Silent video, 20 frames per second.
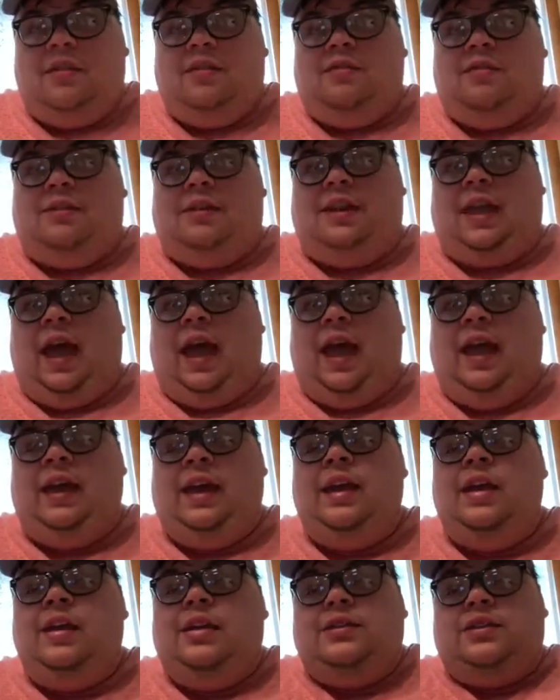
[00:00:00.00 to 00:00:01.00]

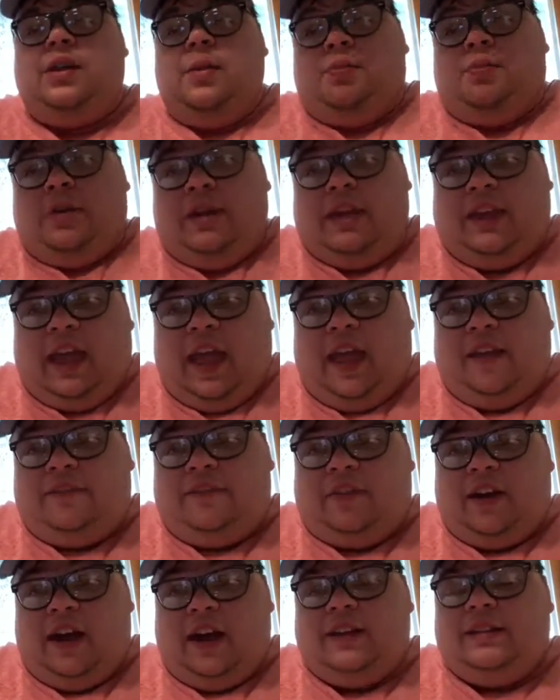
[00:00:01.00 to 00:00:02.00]
Okay, so pre-K
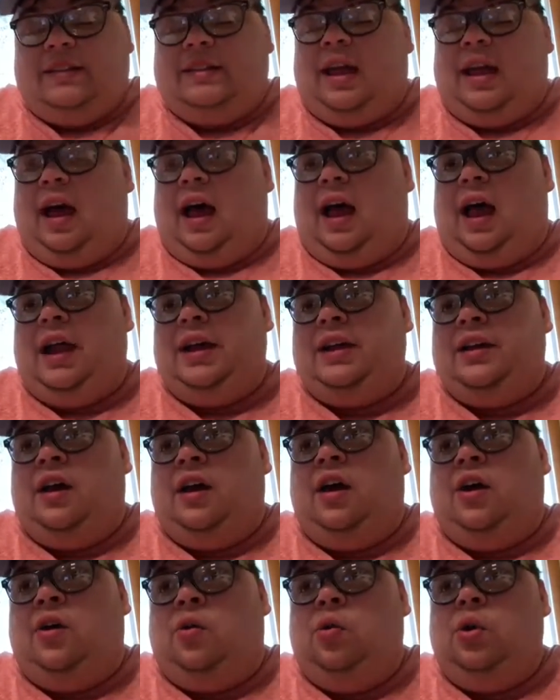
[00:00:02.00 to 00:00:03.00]
friends, I
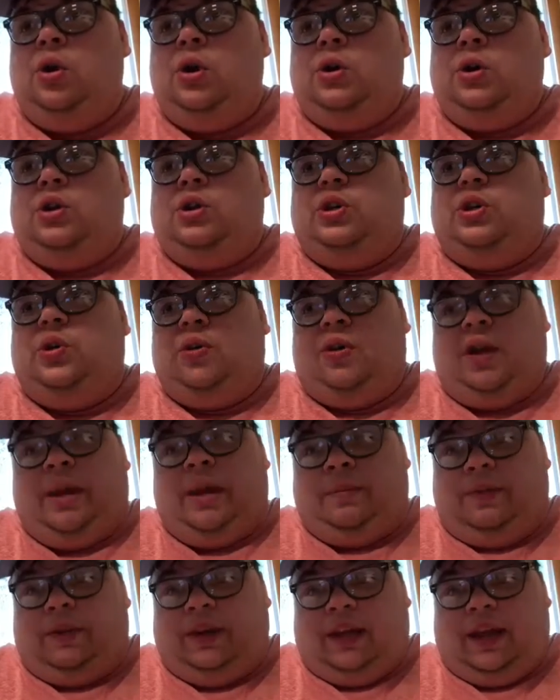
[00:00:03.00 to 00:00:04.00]
know you're
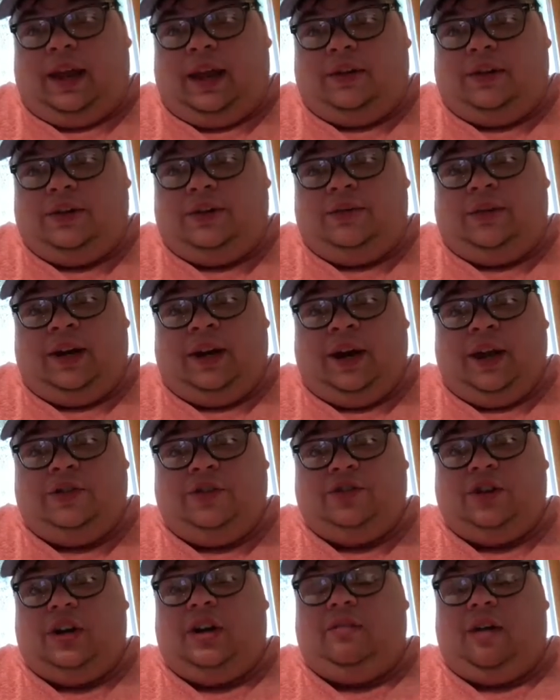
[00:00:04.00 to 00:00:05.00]
able to count to
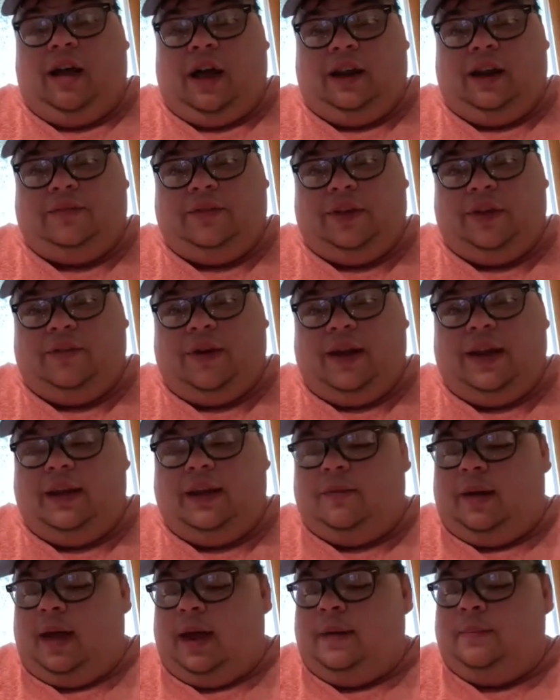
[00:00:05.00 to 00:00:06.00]
100, a lot of you
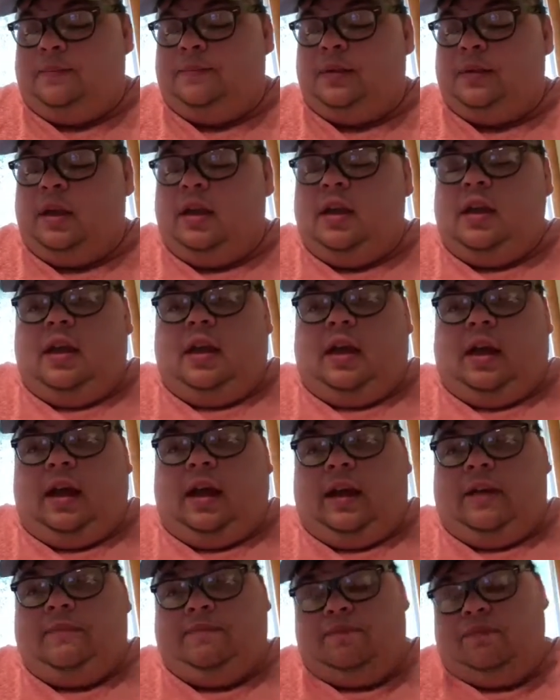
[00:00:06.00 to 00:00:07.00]
anyway.
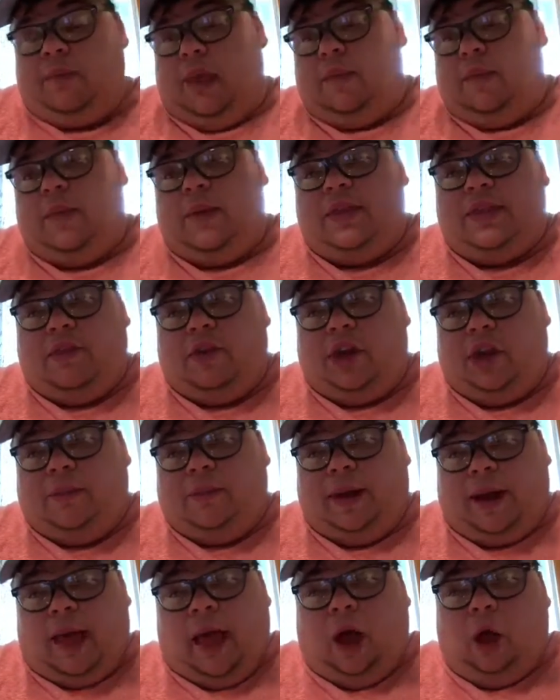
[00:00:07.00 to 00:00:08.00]
Uh, maybe with a little
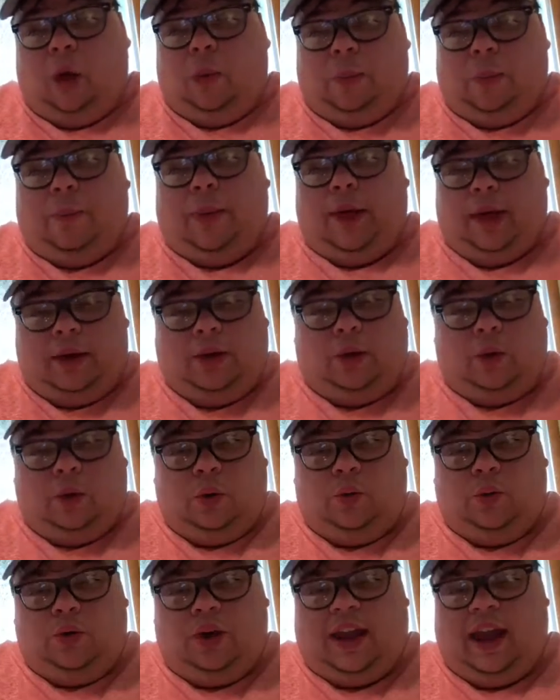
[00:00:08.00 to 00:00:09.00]
bit of help, but
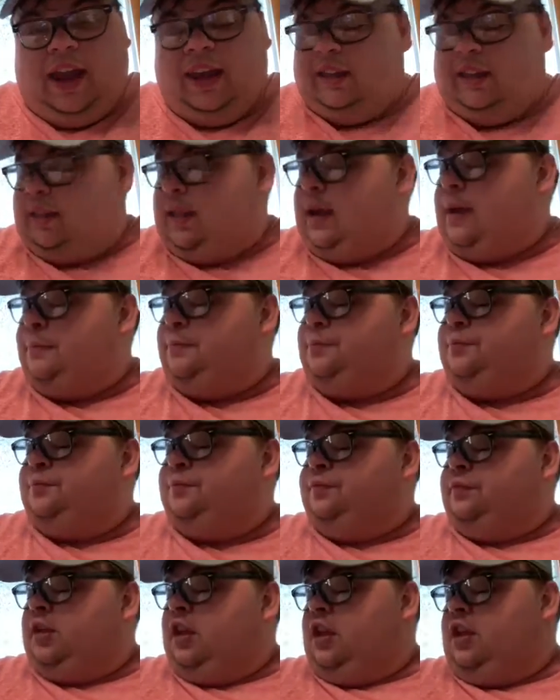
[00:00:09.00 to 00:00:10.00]
we're getting there.
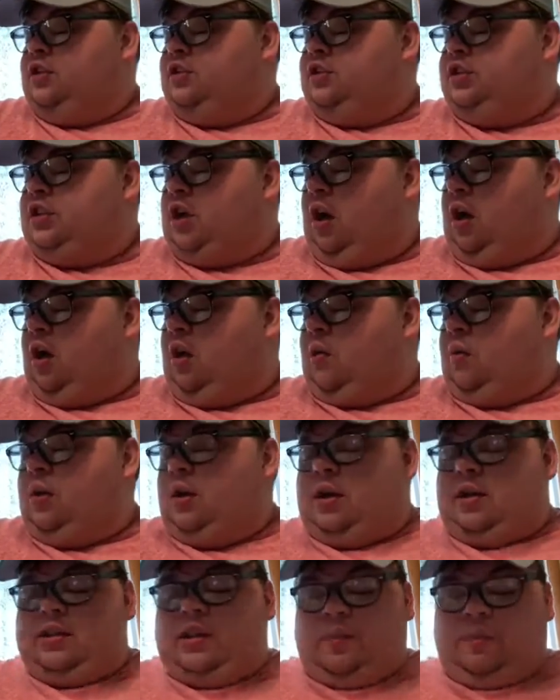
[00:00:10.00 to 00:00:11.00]

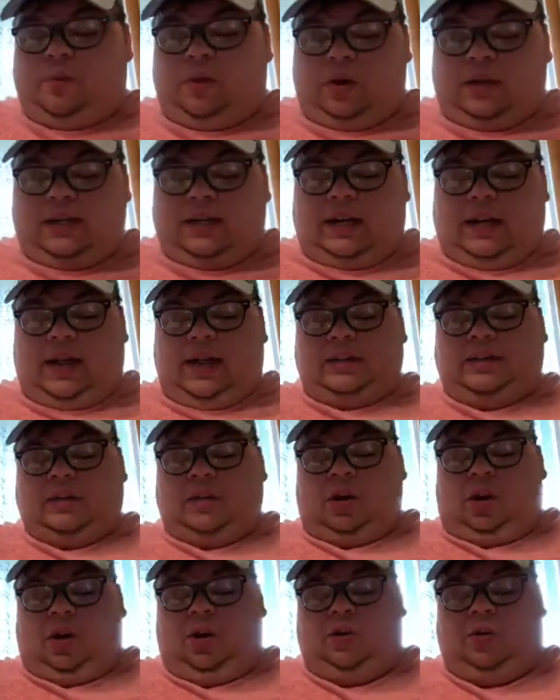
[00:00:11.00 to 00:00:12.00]
So, the book today is
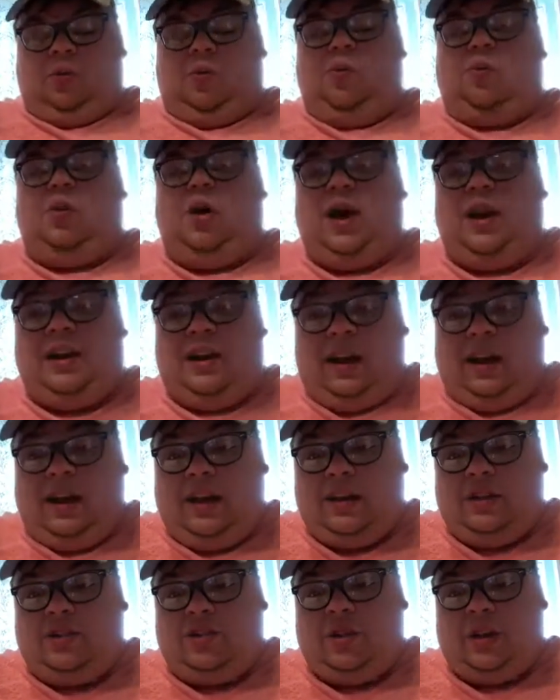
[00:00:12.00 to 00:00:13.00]
called
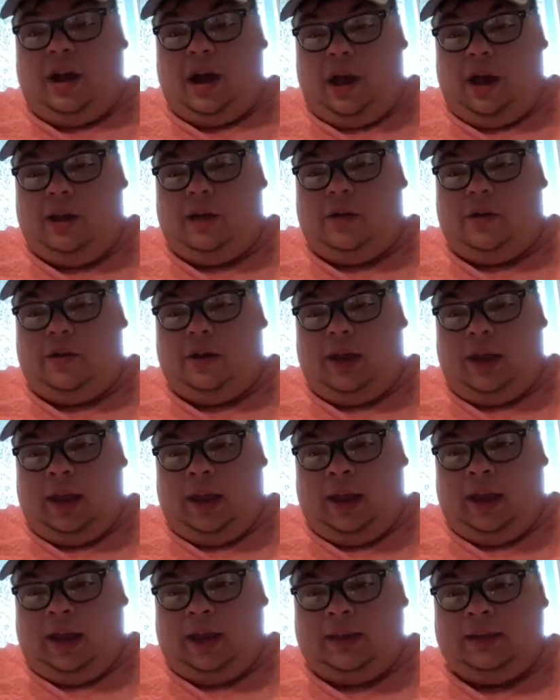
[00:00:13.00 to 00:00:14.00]
100 Hungry
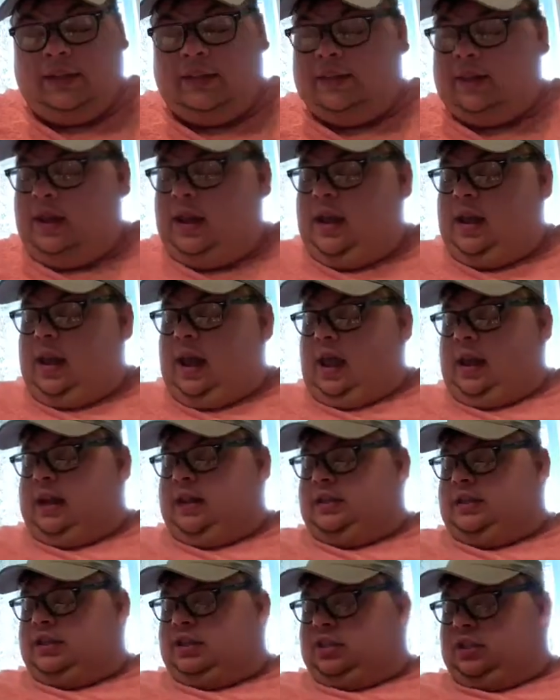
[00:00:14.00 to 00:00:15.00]
Ants, and
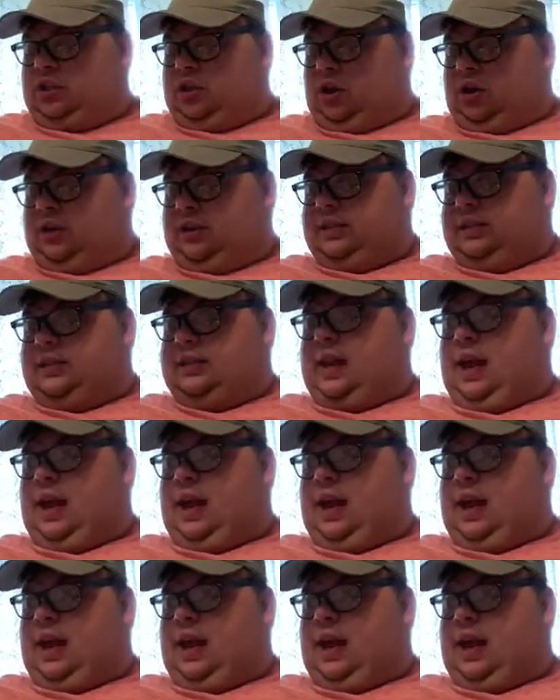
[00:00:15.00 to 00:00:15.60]
it starts